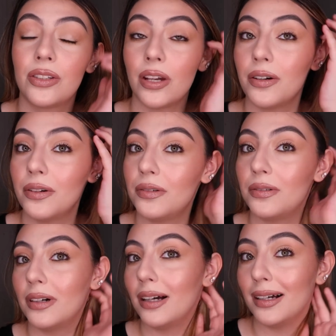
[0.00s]

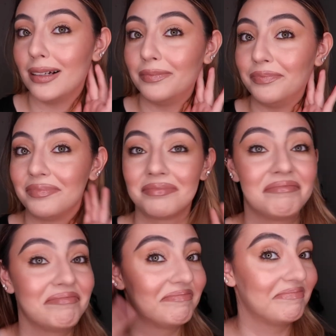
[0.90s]
So,
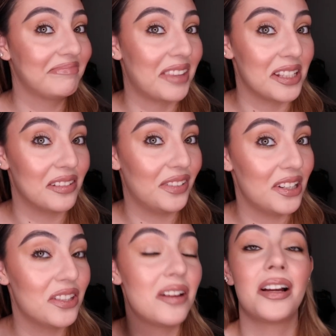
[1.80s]
this is the
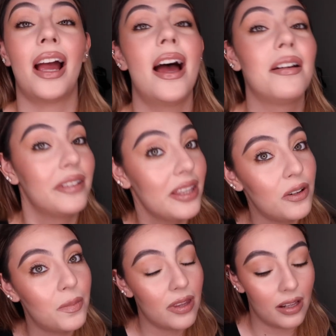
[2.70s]
finished look. I
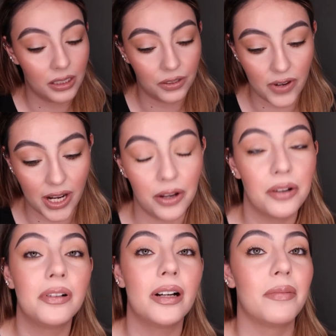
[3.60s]
really hope you like this
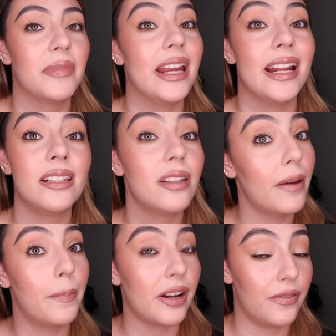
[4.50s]
video. It is
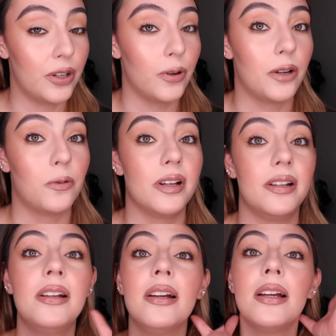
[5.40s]
a bit of a quick
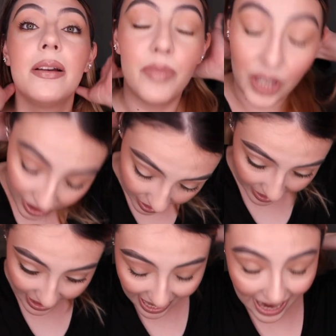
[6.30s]
one
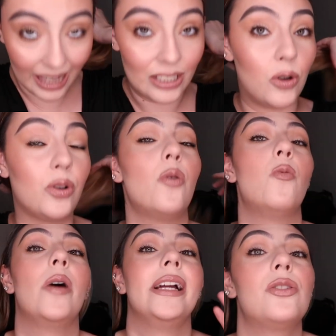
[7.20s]
because I don't go
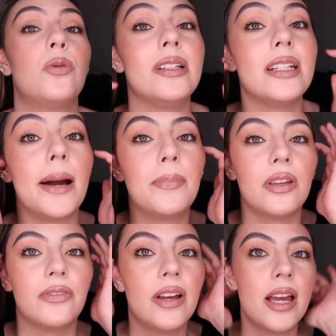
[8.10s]
way too in
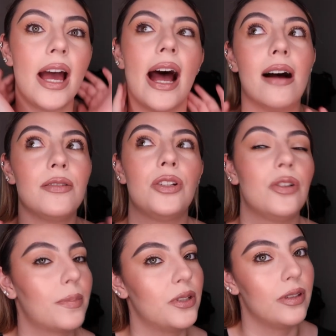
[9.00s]
depth of how to
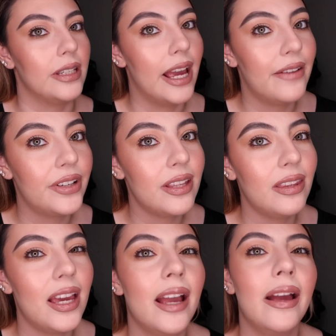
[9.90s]
do absolutely
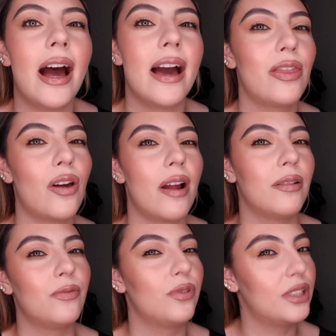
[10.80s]
everything. I thought
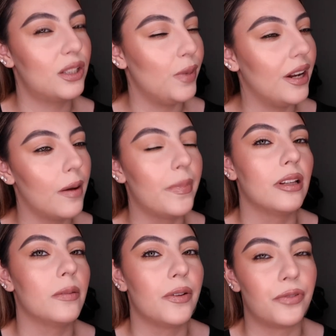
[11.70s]
I'd speed it up a
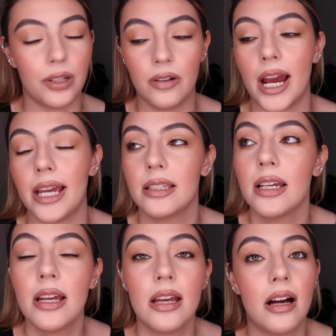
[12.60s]
little bit for you guys.
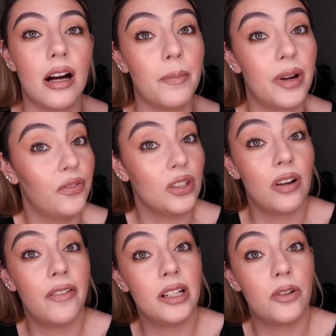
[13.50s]
But if you
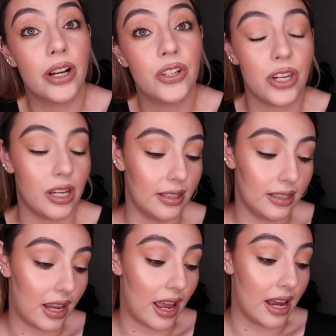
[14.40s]
do have any
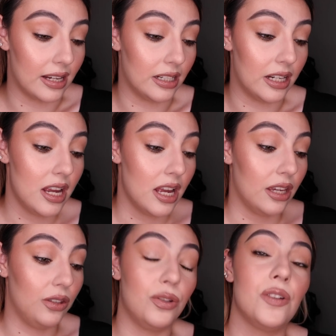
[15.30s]
questions and
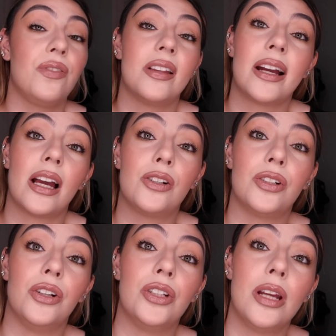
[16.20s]
you do feel like I
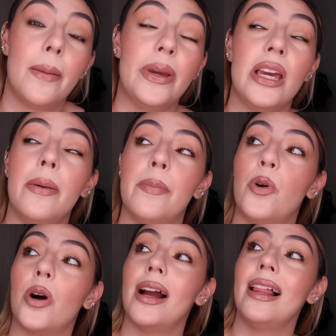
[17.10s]
could be
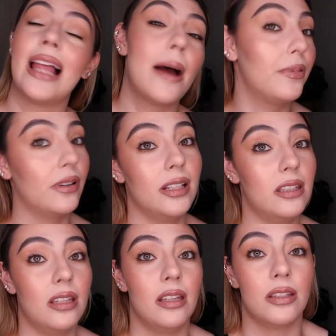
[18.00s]
more
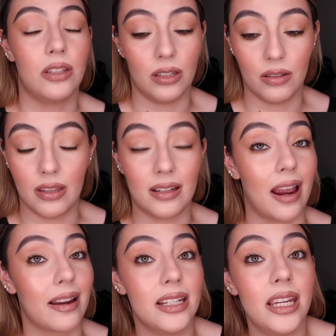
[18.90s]
elaborate into the
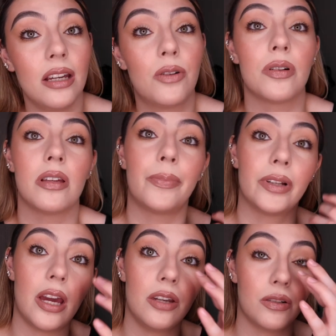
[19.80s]
technique or the
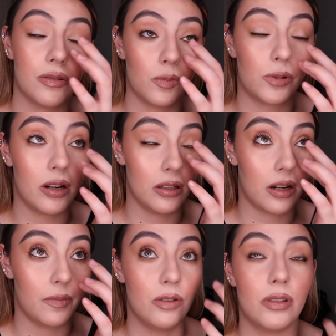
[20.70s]
application or the products
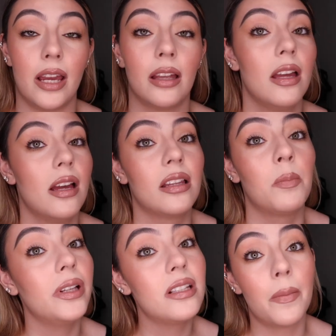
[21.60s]
that I'm using,
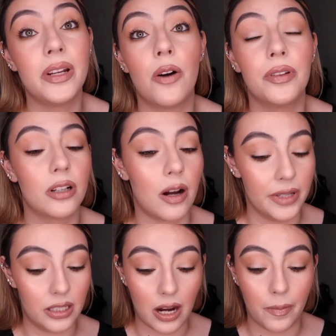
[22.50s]
then please let me know in the
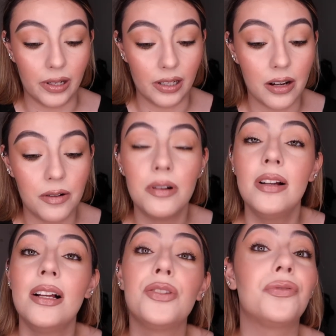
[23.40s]
comments down
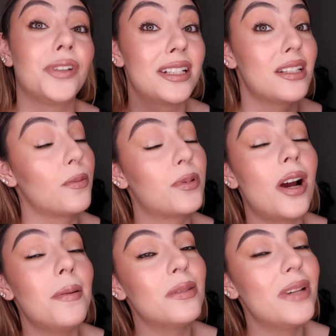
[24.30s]
below. Don't forget to
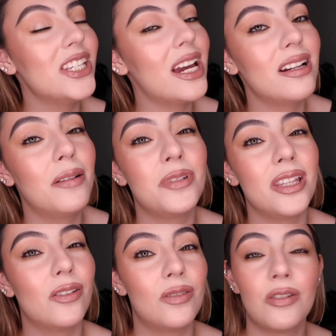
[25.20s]
subscribe to my channel. I'm
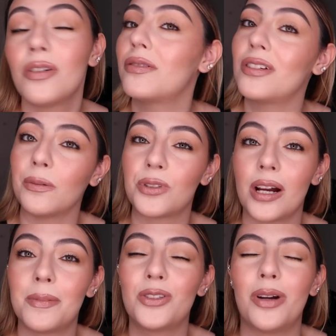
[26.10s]
really close to 200
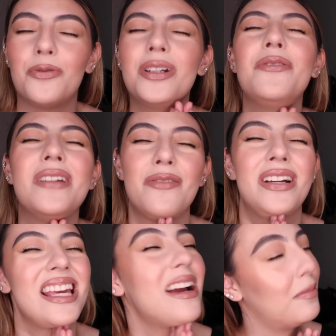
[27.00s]
subscribers, so I'd really, really,
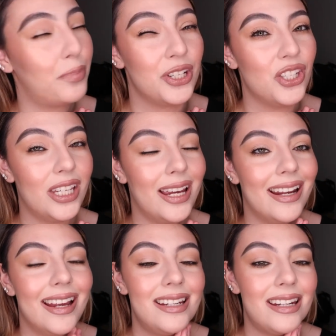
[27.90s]
really
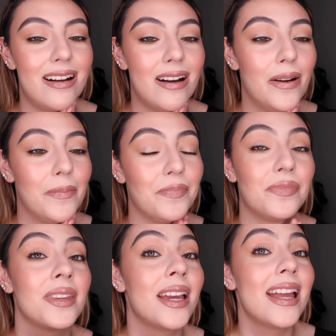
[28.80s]
appreciate it.
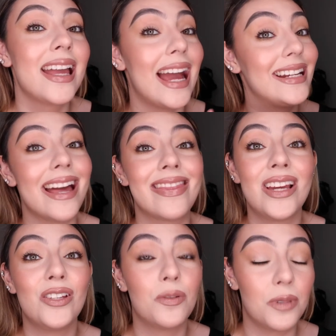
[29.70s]
And yeah,
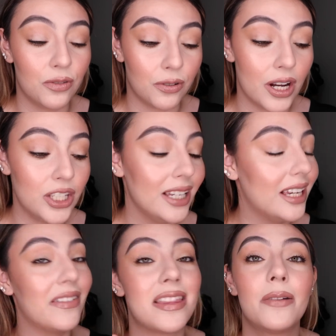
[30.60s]
thank you so much for watching.
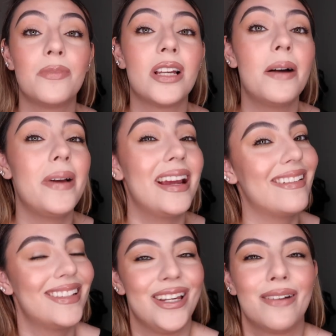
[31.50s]
Give it a thumbs up,
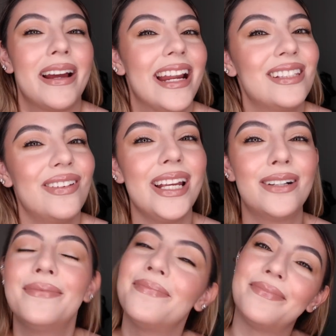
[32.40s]
and I'll see you in my next video.